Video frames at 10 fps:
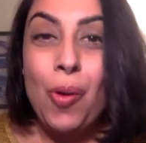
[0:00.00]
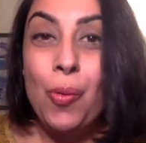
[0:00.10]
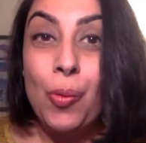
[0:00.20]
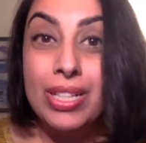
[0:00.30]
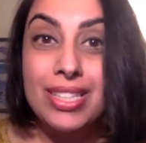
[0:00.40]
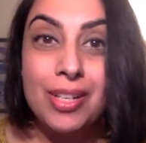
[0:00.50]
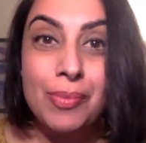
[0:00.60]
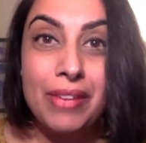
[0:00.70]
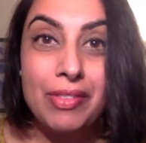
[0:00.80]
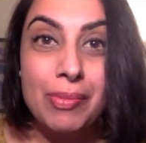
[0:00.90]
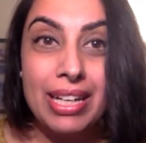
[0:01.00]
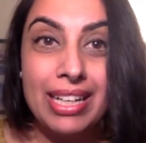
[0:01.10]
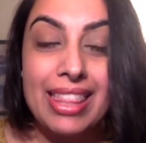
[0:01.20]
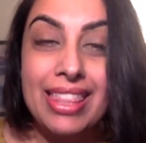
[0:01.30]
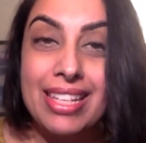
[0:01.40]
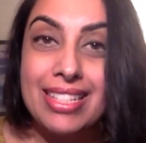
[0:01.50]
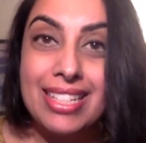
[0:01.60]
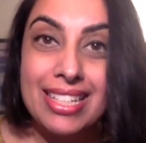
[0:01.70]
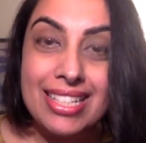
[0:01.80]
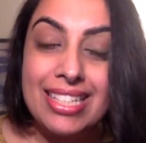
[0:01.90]
What's up, everybody? This
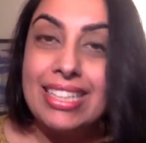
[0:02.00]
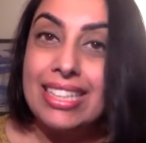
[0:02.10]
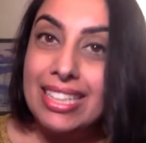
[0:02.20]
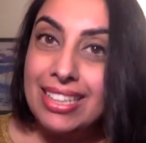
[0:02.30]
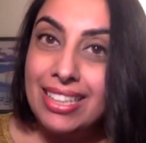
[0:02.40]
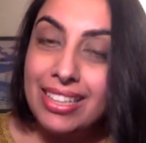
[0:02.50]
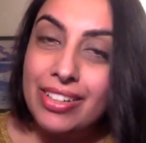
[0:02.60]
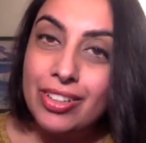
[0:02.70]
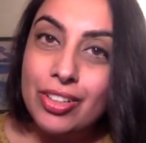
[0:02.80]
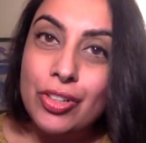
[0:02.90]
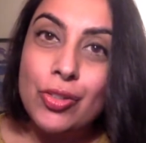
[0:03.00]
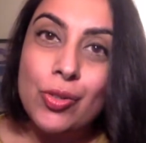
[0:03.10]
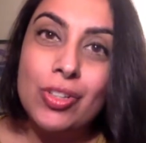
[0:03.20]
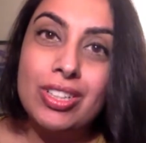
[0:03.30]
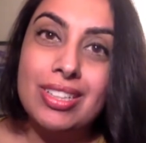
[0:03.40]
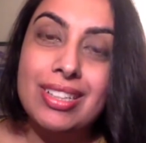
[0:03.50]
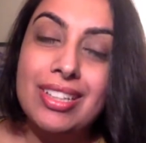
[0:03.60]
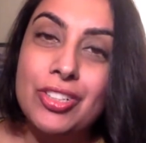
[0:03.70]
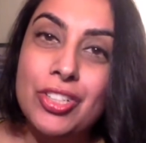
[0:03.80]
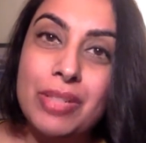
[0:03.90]
is Aditi here, your
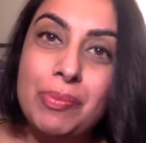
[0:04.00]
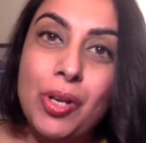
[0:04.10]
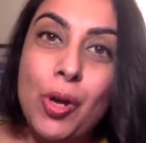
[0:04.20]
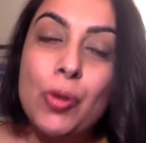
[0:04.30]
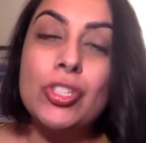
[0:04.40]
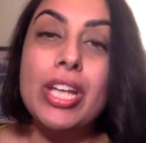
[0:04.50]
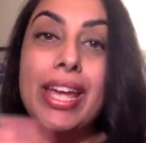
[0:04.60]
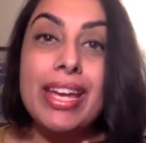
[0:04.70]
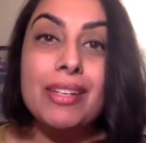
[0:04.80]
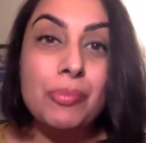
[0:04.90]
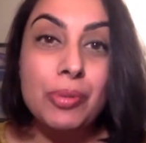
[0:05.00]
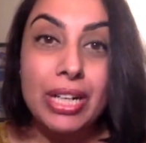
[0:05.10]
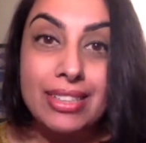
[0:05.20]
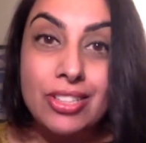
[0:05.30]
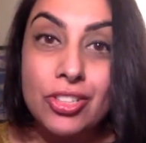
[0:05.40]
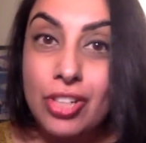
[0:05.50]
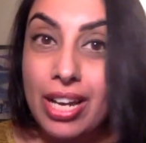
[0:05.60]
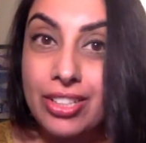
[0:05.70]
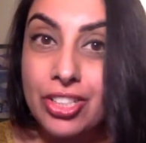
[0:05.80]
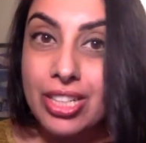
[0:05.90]
leadership coach and brand
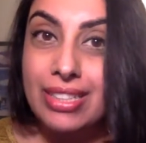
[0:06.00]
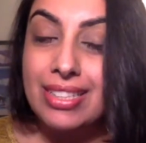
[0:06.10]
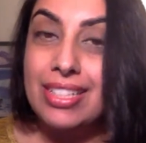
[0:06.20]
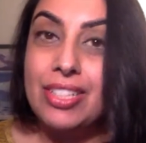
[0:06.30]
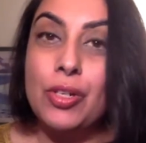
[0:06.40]
strategist.